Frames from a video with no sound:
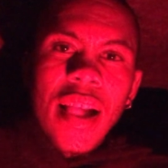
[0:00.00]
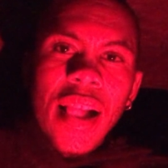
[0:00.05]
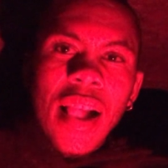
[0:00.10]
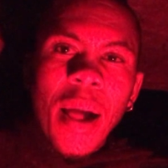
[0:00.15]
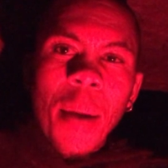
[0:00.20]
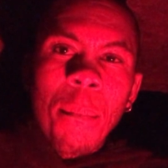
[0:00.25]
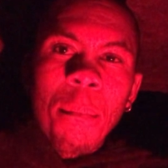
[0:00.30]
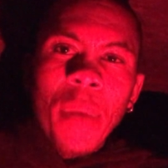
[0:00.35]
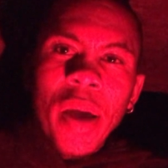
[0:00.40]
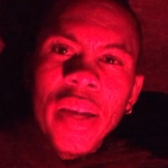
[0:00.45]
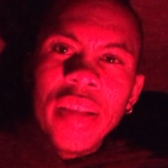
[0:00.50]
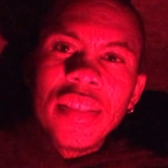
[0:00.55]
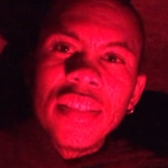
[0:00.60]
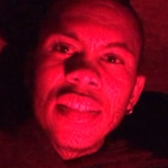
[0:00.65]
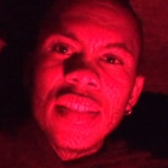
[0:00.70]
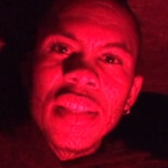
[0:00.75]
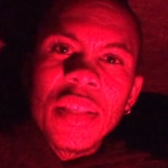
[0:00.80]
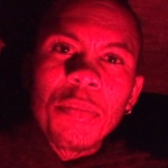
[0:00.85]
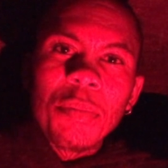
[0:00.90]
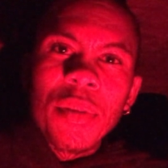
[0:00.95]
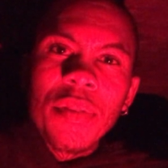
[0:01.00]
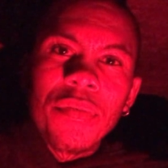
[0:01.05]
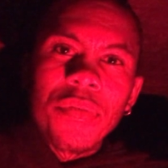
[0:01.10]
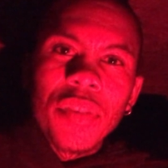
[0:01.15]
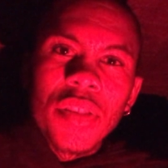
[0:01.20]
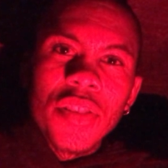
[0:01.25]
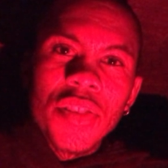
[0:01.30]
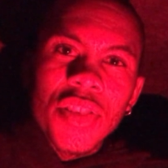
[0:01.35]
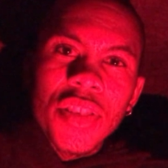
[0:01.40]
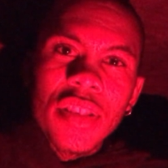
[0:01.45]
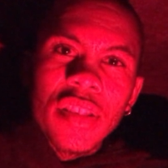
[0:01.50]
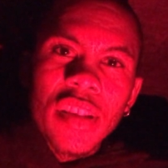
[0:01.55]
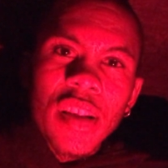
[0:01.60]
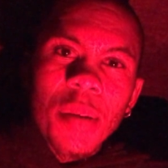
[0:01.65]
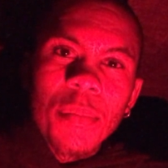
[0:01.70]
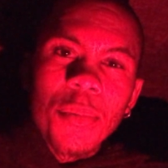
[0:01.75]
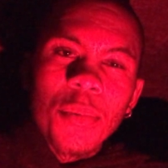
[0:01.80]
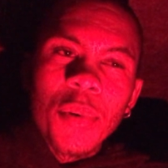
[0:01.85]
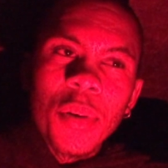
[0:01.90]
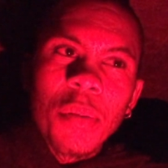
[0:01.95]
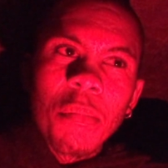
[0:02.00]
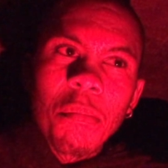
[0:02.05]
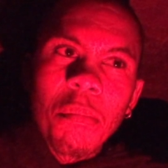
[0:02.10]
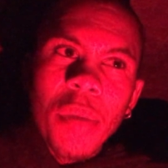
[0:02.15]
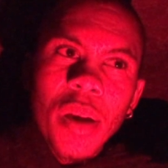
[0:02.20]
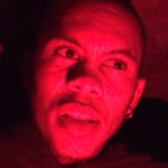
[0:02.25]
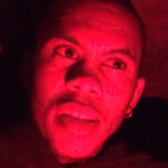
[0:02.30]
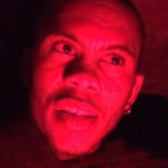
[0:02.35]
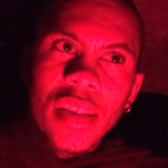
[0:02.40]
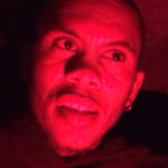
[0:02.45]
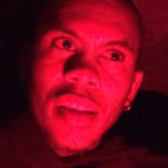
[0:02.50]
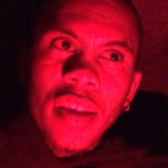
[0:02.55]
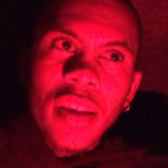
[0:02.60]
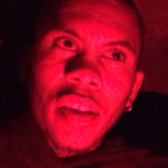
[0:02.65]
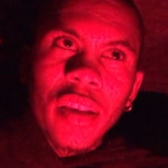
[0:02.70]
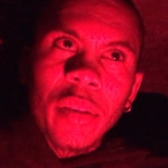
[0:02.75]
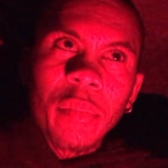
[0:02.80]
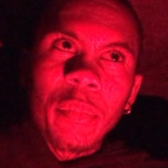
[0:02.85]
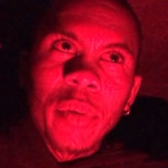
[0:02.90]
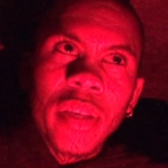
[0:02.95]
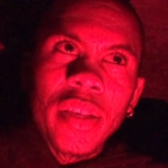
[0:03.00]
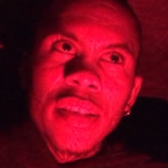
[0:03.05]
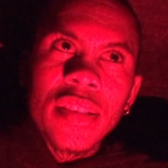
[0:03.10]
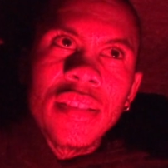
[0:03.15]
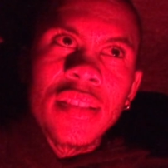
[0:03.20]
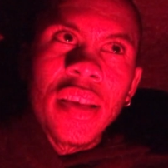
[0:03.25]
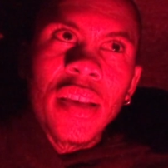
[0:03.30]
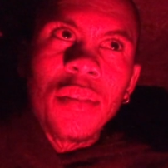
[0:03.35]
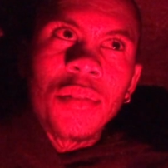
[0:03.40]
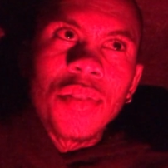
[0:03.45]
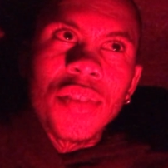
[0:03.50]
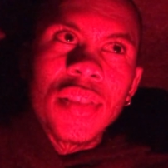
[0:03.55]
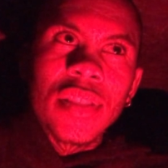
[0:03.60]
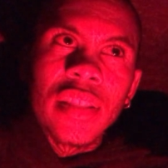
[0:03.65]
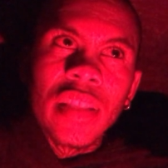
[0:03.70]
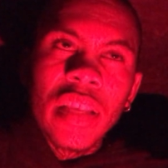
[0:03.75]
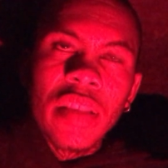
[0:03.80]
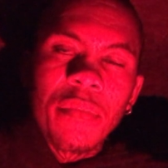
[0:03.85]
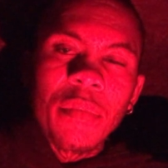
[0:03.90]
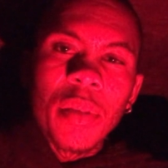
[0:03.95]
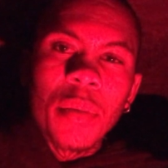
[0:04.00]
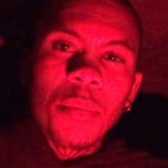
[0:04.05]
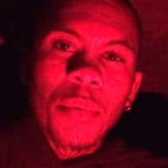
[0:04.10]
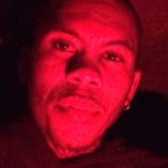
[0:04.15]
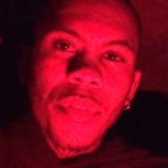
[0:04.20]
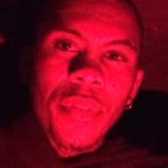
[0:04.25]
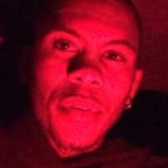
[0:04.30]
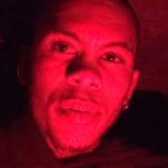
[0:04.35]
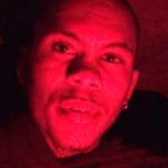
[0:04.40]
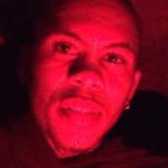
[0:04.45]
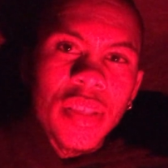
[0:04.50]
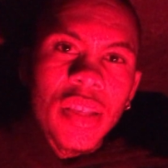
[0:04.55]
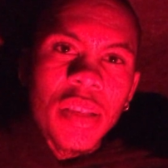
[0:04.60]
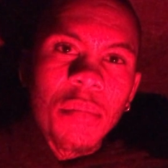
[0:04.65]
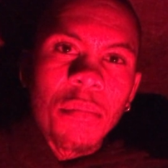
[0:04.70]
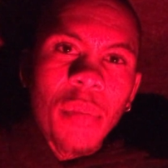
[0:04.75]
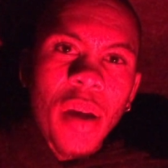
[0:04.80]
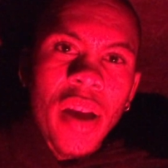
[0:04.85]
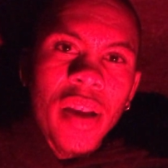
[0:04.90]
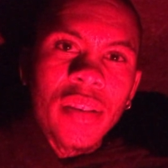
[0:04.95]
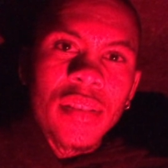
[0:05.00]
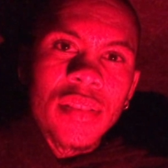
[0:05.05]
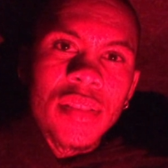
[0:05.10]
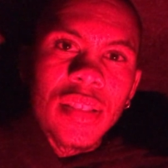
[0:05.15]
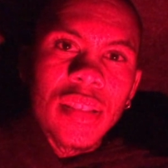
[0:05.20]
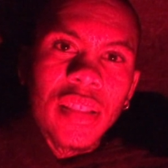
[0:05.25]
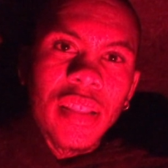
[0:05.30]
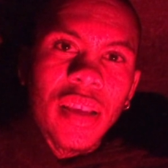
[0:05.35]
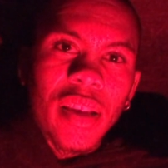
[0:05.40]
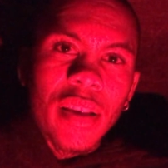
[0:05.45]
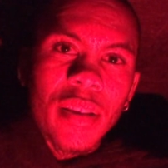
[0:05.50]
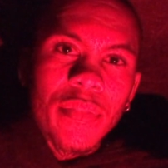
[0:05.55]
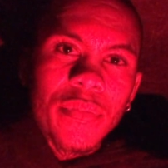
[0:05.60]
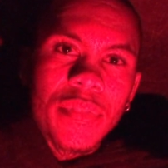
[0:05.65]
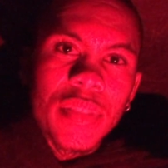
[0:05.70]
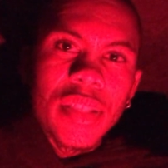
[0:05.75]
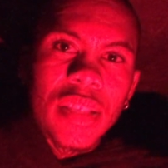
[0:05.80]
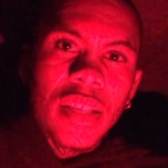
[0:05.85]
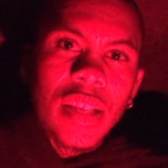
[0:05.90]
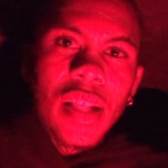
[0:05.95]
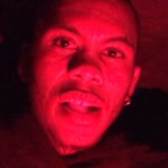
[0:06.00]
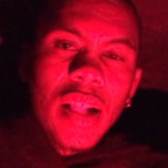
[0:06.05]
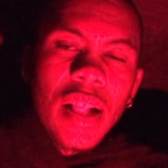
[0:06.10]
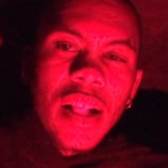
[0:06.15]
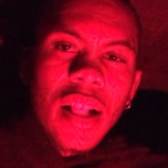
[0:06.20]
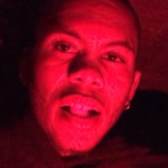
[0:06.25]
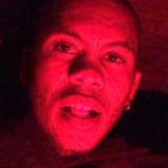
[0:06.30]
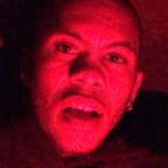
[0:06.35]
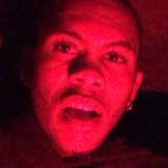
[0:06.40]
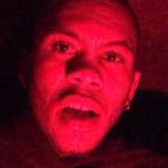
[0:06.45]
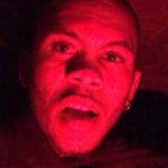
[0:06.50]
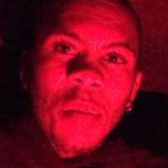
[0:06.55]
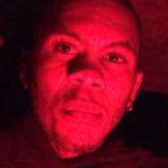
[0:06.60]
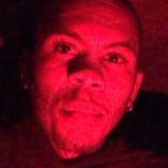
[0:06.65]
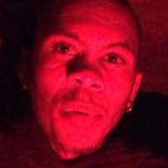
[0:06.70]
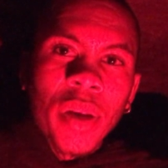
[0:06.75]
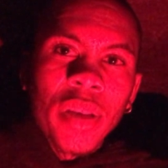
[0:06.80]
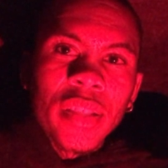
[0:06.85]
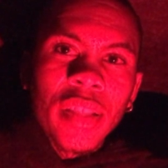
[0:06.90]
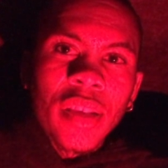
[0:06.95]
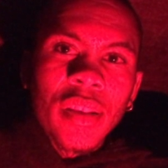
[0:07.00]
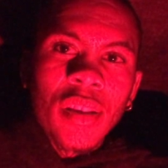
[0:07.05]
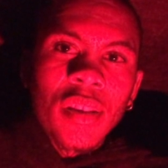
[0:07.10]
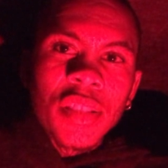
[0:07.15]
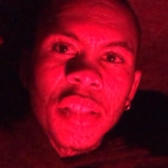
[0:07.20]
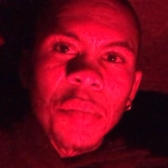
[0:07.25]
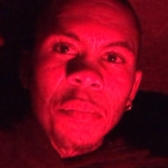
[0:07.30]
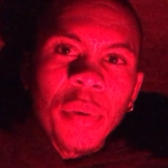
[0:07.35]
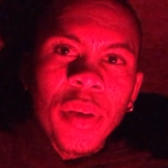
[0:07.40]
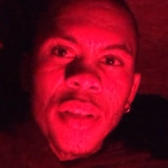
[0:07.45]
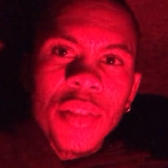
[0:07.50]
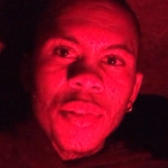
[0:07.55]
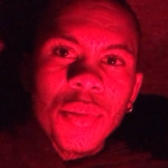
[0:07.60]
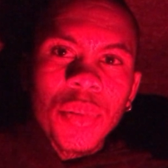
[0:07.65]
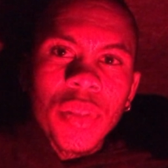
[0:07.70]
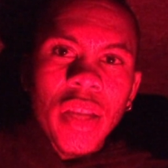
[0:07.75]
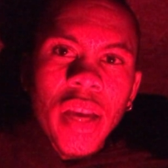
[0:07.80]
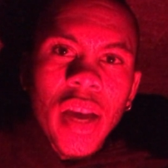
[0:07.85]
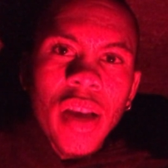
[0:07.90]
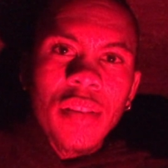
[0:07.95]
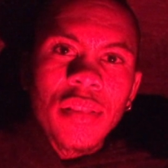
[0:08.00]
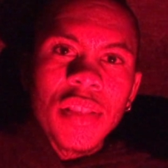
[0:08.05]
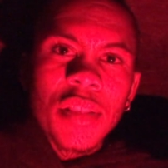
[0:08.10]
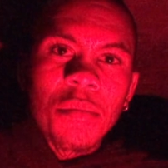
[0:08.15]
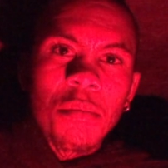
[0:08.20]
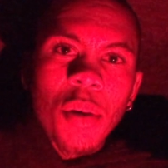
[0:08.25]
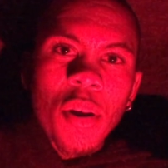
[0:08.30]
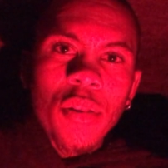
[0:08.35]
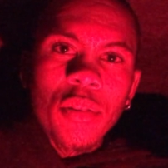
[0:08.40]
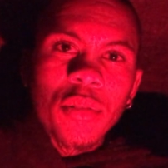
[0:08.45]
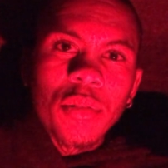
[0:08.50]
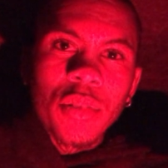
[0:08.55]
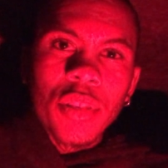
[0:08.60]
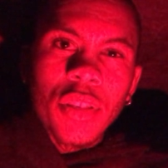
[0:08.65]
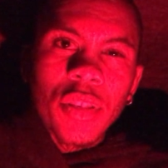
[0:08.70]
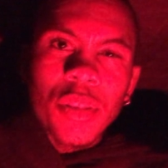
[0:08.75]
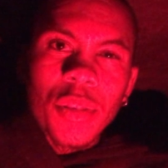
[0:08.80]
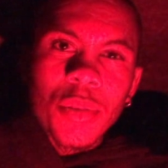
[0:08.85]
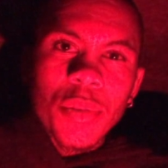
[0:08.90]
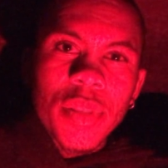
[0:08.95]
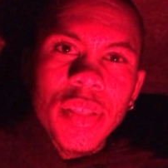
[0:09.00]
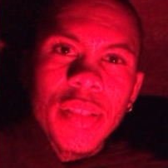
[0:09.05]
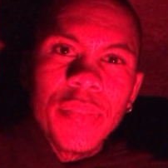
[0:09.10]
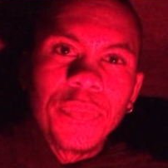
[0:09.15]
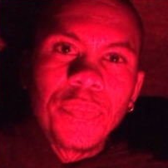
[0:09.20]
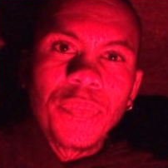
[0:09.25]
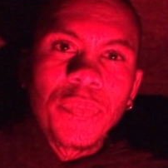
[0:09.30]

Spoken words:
I might just be finishing up on Monday because that'll just leave me with 13 miles left. But that all depends on how tomorrow goes.